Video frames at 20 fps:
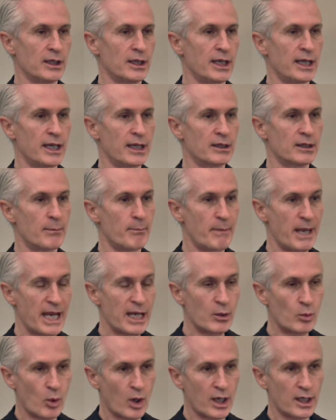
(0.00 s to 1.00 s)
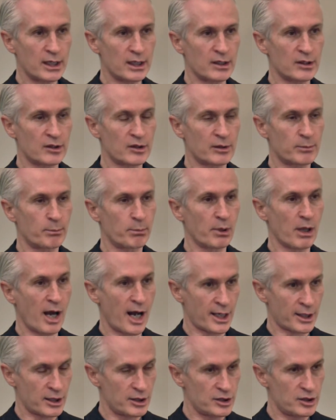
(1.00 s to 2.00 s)
And the main one is
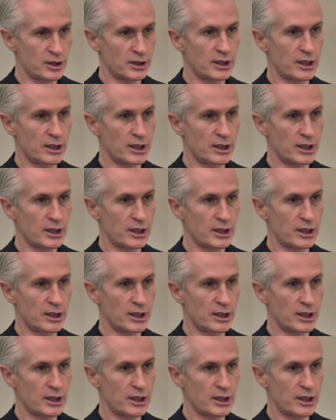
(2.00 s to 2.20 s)
blockage in